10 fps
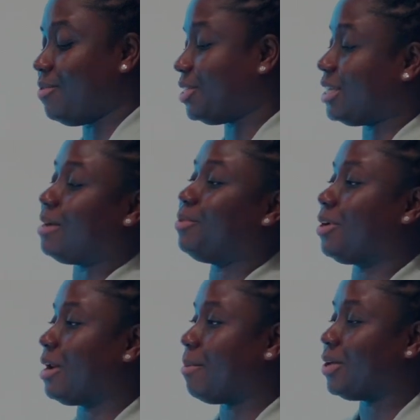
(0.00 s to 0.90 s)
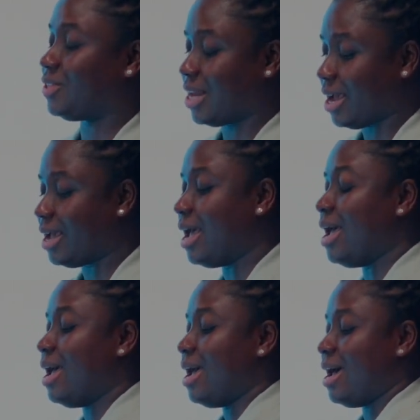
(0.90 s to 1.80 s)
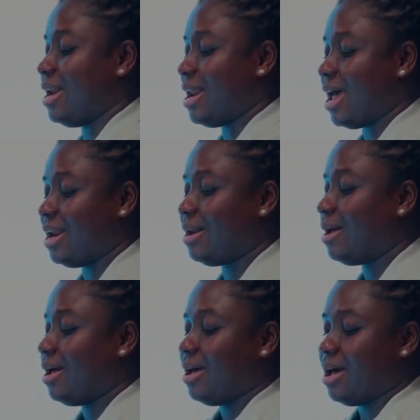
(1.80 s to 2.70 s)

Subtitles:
the research I'm talking about today. And then